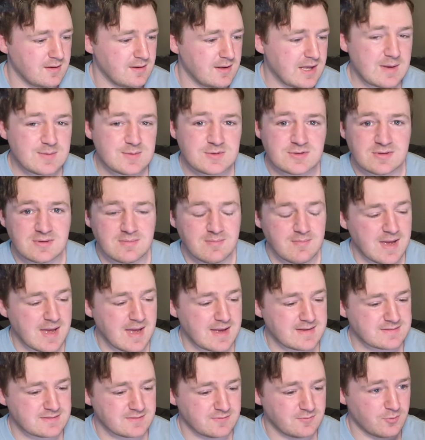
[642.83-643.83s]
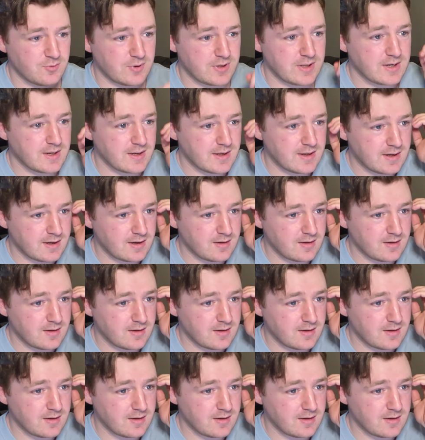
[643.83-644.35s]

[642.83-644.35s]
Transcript: absolutely massive win.